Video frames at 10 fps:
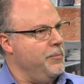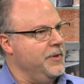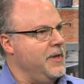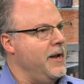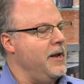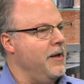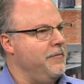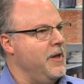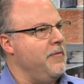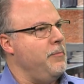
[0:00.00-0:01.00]
but then
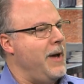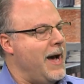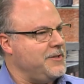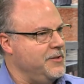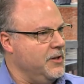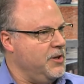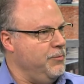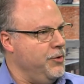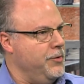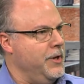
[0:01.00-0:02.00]
have given back to the
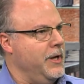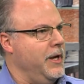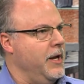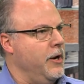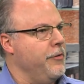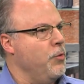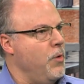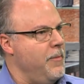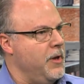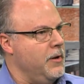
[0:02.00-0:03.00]
community and other
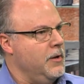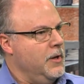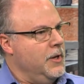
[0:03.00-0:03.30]
women